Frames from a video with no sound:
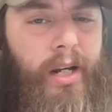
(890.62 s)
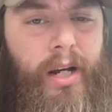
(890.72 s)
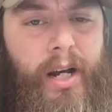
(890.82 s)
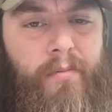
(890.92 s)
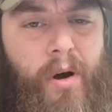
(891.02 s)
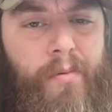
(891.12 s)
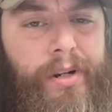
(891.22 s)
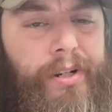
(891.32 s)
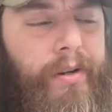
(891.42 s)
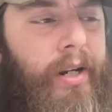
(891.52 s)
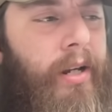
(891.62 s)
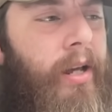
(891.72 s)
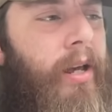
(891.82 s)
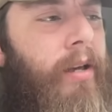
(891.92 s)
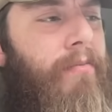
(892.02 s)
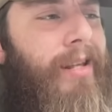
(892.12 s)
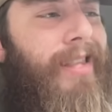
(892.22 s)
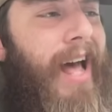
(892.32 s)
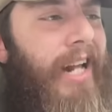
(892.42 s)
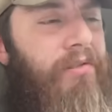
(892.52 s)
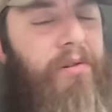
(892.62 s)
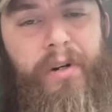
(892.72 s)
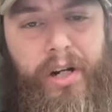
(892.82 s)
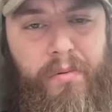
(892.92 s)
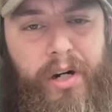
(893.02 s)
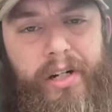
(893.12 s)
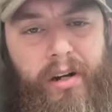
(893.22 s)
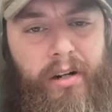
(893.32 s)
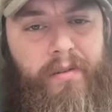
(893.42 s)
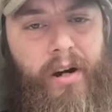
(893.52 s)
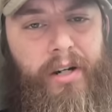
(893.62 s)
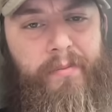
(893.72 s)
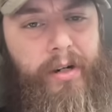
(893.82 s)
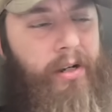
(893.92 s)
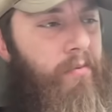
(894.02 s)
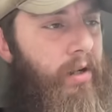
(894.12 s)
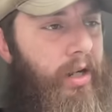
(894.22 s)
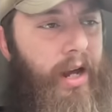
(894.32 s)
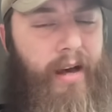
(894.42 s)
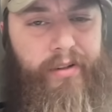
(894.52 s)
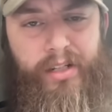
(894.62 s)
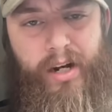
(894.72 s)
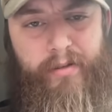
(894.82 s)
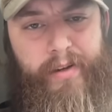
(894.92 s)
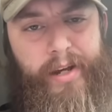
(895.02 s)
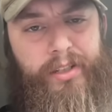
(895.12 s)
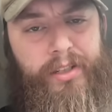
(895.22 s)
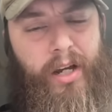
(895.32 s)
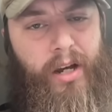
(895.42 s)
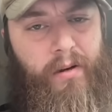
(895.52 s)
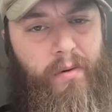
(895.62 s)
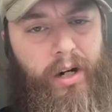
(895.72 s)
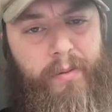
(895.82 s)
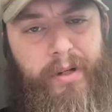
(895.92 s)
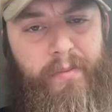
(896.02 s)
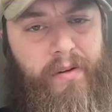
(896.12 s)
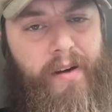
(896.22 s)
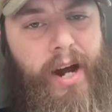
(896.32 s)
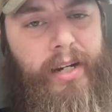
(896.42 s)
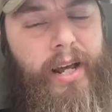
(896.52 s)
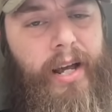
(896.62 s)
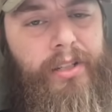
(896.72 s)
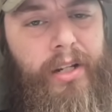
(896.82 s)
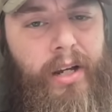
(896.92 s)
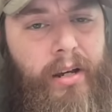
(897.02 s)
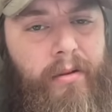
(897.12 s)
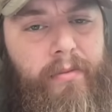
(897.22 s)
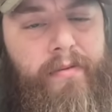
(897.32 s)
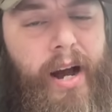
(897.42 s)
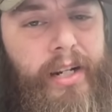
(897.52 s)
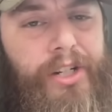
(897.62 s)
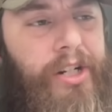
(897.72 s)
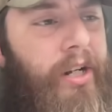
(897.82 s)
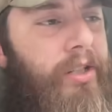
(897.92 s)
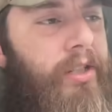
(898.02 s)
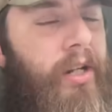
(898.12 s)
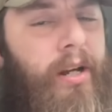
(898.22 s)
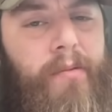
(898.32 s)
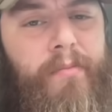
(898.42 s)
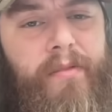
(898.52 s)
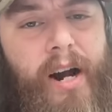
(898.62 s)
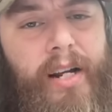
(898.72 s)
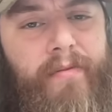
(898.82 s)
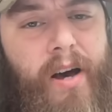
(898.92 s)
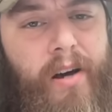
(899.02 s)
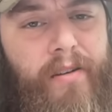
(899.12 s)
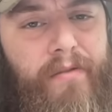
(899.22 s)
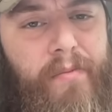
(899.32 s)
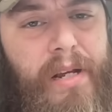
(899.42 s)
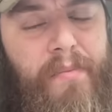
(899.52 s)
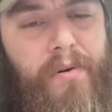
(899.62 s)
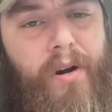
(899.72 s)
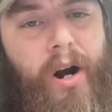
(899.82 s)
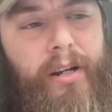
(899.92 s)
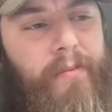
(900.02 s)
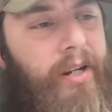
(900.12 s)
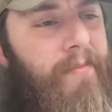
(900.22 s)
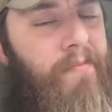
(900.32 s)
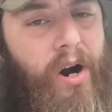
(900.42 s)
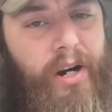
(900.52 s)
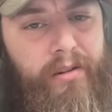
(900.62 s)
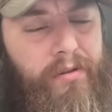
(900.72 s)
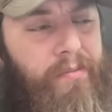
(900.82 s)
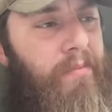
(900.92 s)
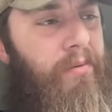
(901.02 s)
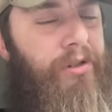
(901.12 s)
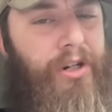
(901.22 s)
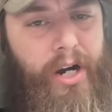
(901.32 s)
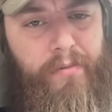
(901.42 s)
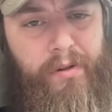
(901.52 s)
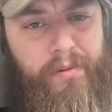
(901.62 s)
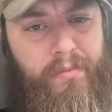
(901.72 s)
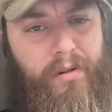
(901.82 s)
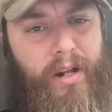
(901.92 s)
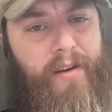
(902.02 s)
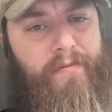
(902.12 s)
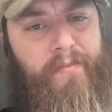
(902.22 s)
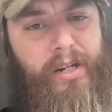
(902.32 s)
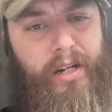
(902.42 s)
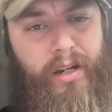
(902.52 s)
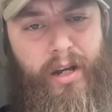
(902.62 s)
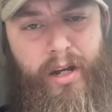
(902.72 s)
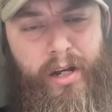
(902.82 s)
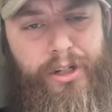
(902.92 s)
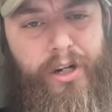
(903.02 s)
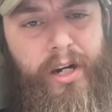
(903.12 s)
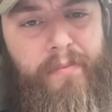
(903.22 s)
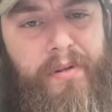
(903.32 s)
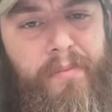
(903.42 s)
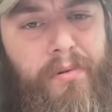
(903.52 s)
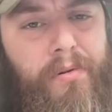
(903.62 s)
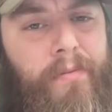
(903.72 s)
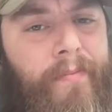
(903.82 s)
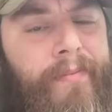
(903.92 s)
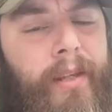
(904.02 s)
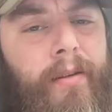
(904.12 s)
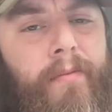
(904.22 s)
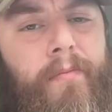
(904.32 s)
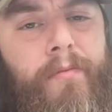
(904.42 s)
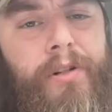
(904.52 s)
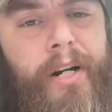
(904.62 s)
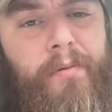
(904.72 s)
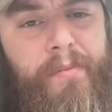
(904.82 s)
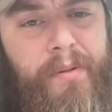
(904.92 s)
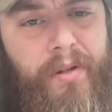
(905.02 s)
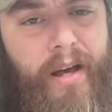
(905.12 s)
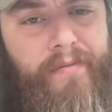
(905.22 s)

and what we're doing. But that's what we're working on for our community. We're going to have a ton of eggs. We're going to be providing eggs, providing chicks, providing value for people in our community, bartering with people, trading with people that have meat, trading people, trading with people that have